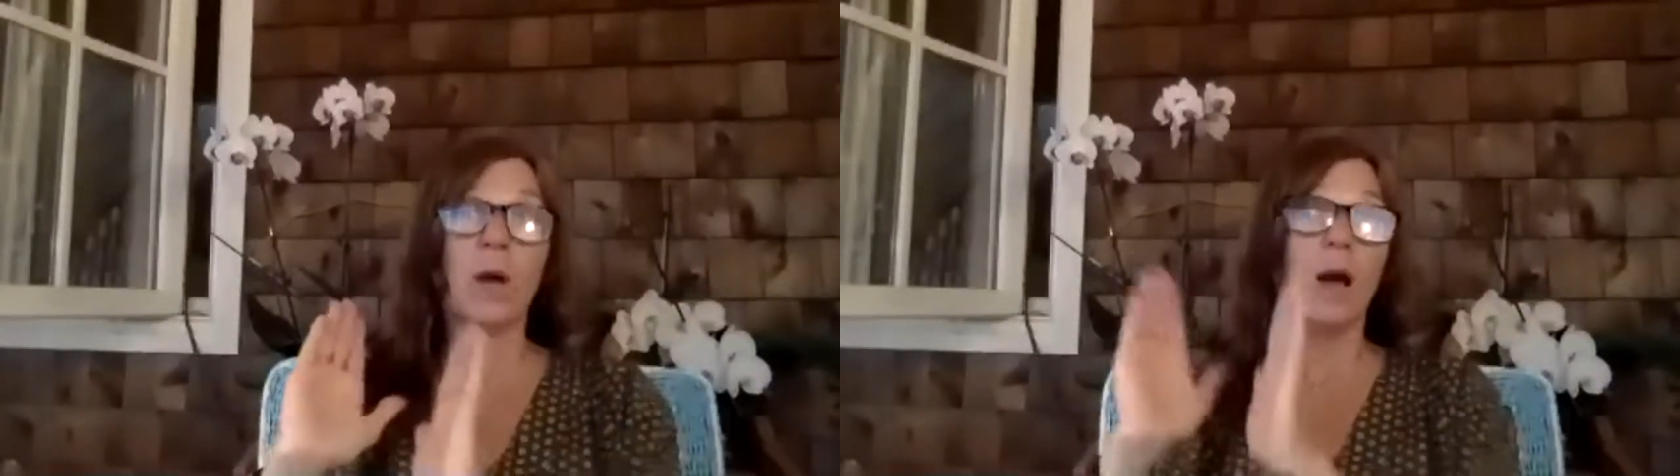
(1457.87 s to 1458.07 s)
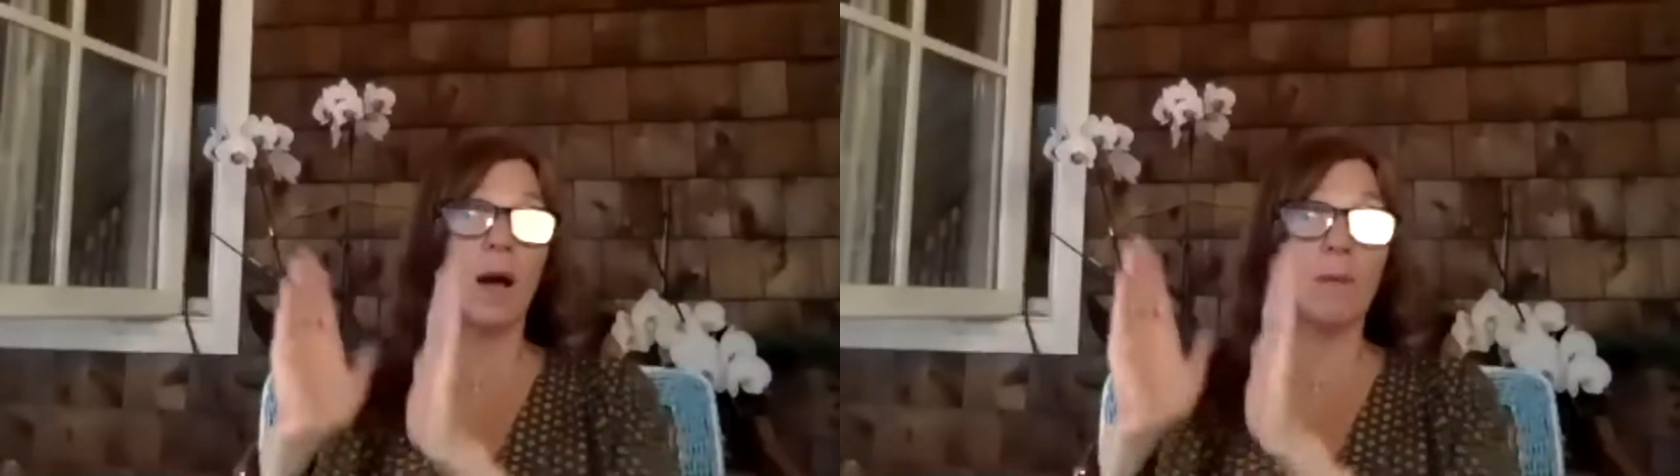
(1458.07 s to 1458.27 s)

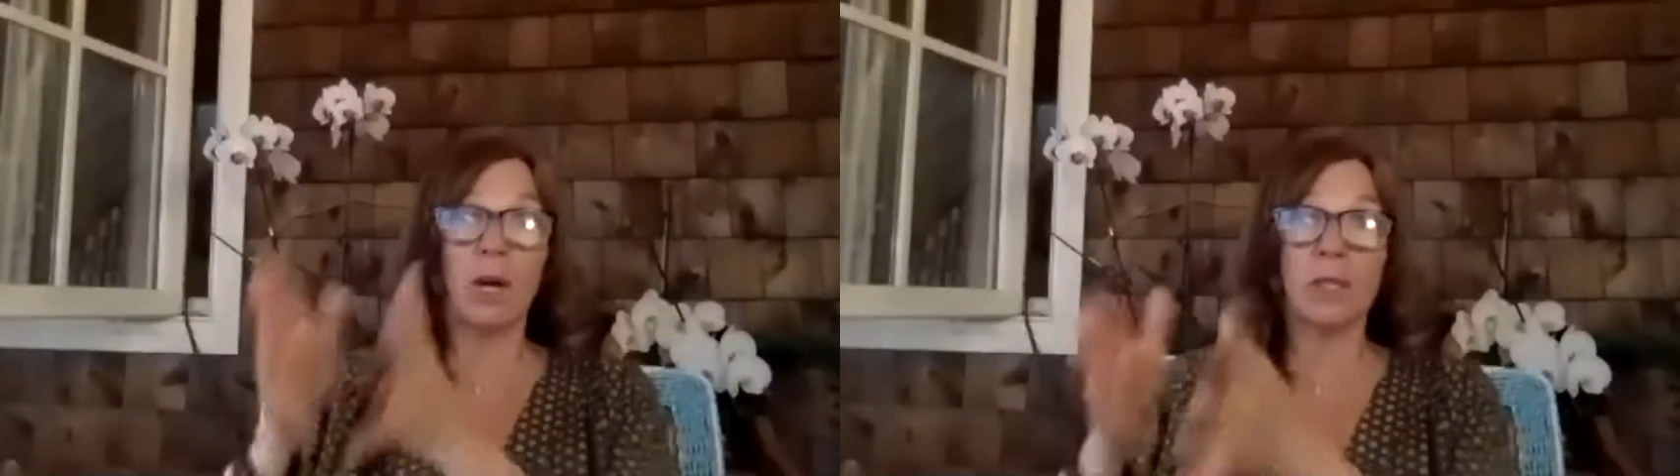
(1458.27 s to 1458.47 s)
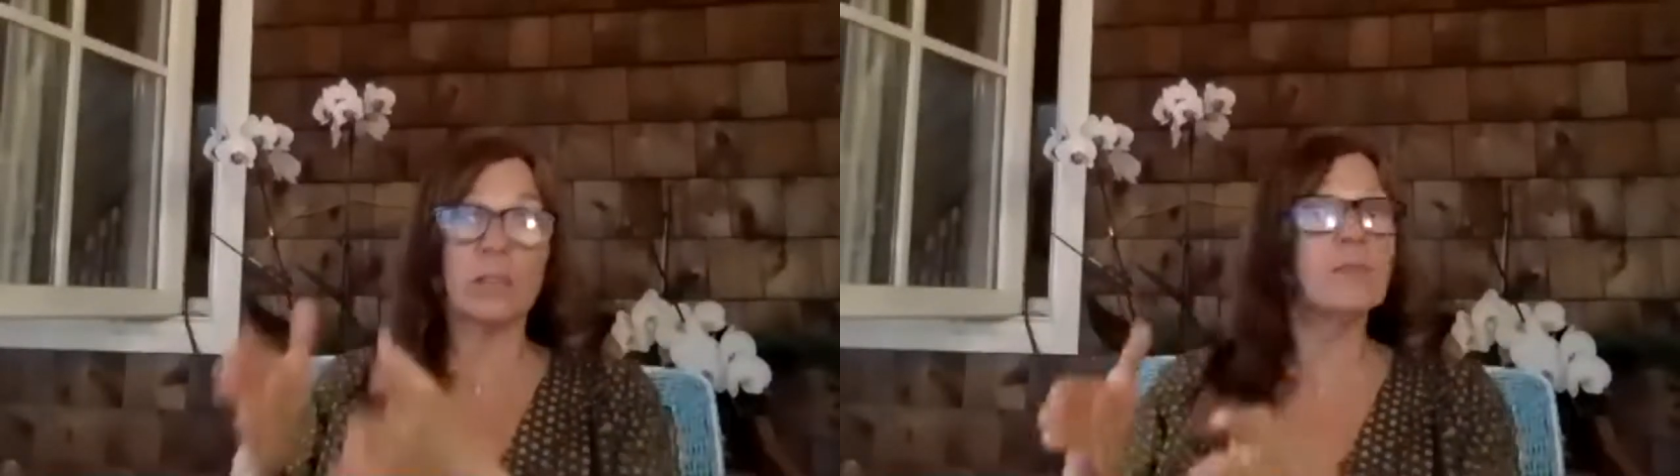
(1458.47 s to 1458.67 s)
a
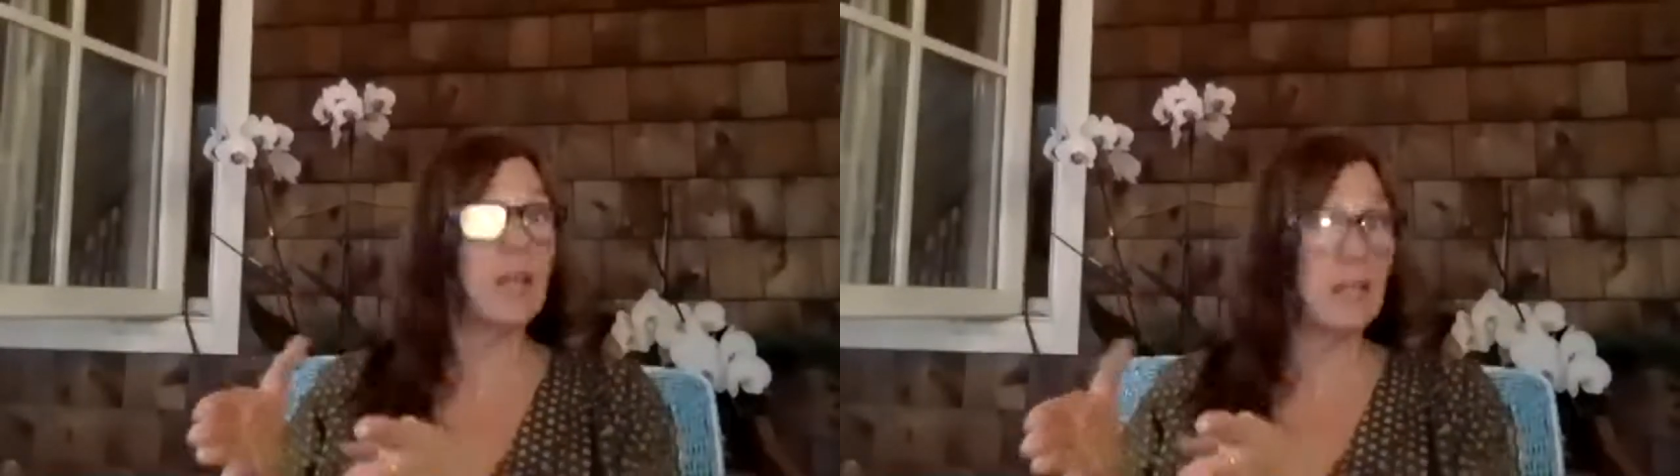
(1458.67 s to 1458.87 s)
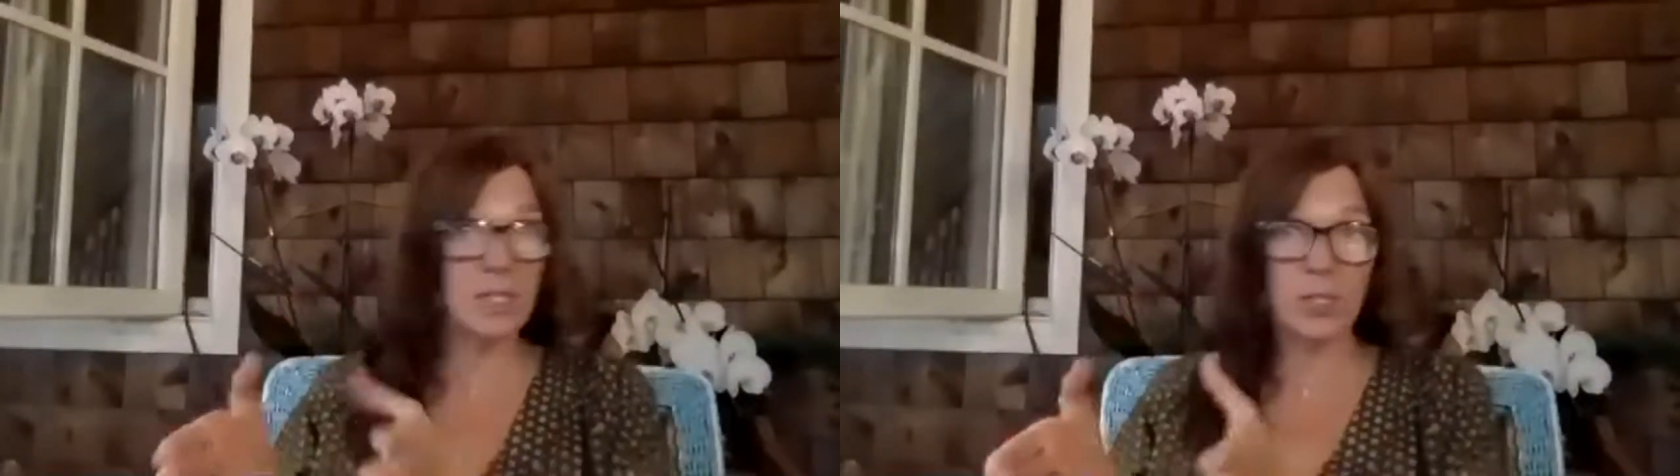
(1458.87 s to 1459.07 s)
bottle of
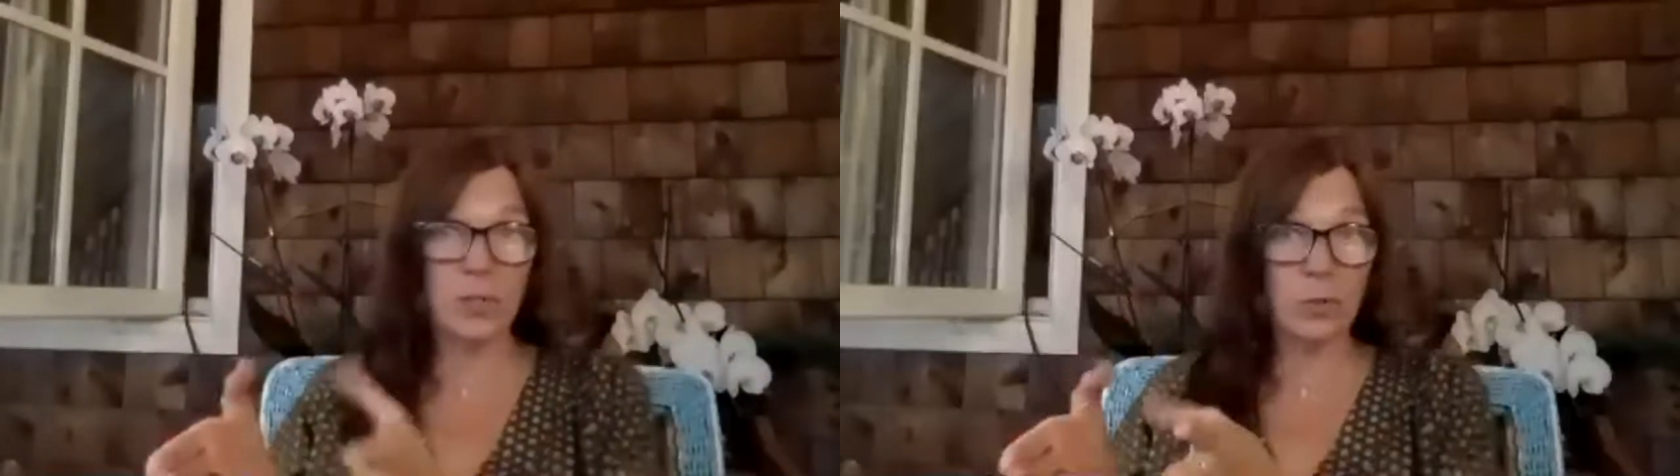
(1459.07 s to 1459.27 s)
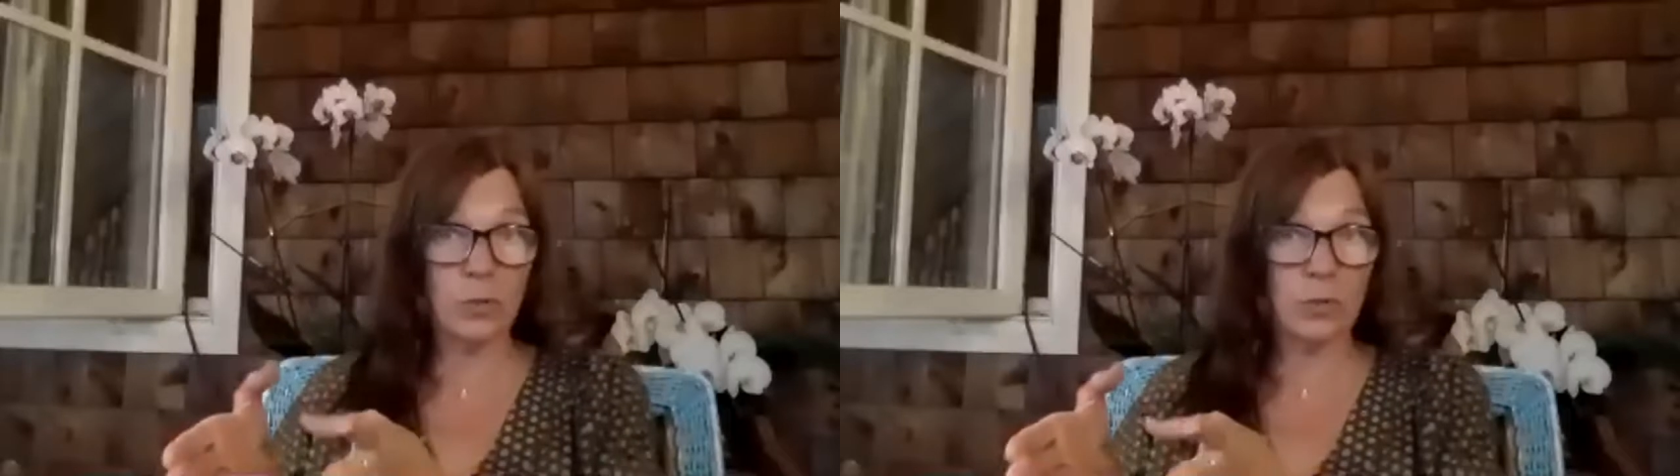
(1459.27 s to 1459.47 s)
Gut
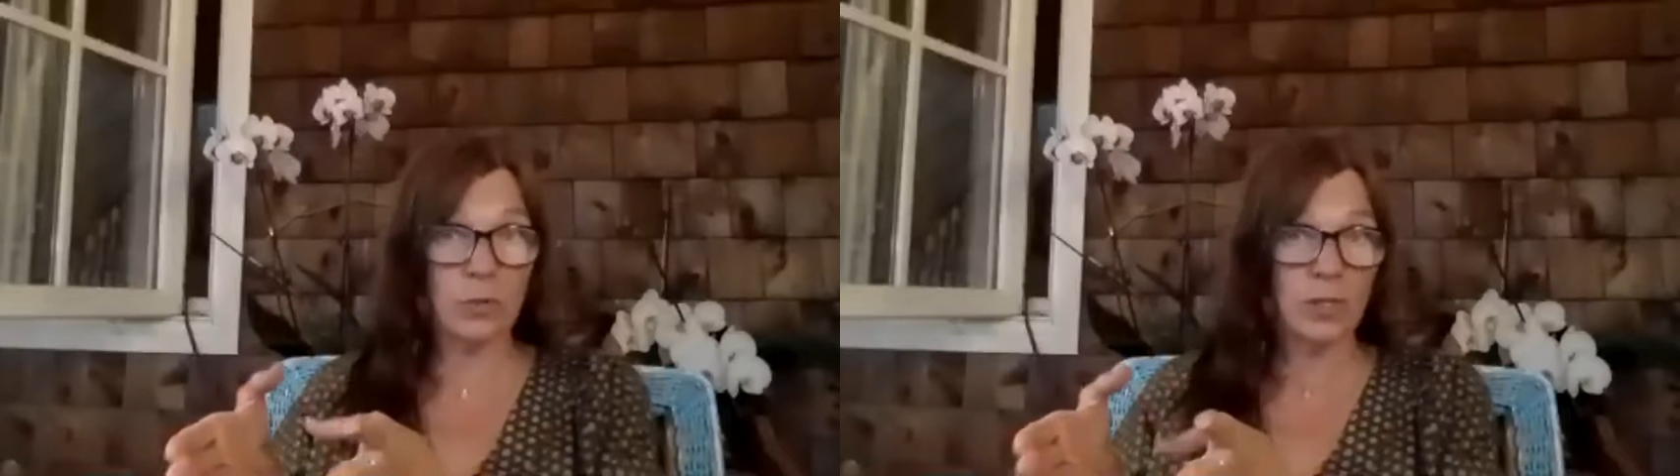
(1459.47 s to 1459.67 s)
Soothe,